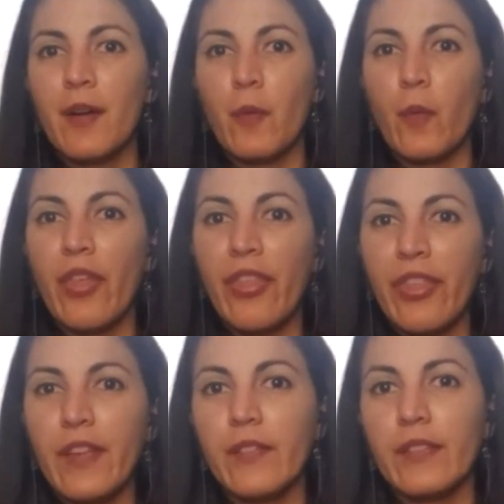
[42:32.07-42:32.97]

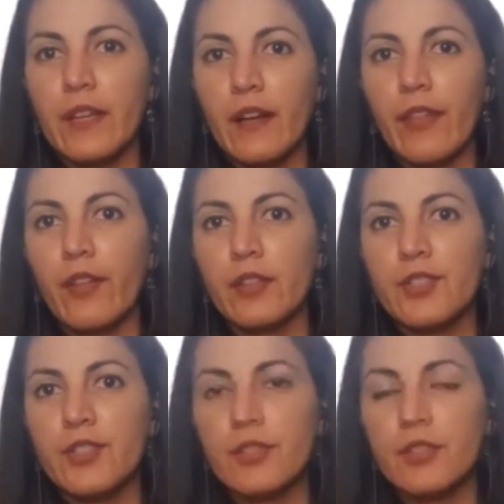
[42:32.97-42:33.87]
within the Catholic
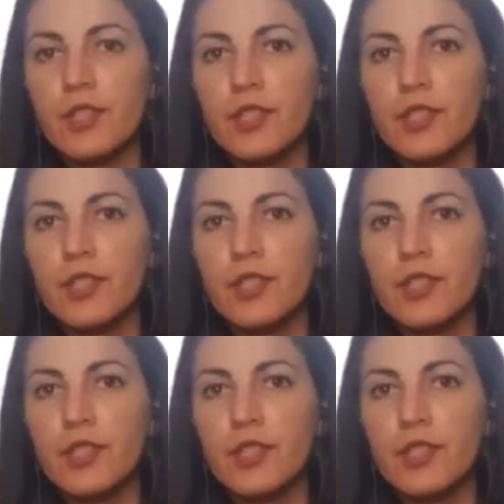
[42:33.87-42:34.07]
Church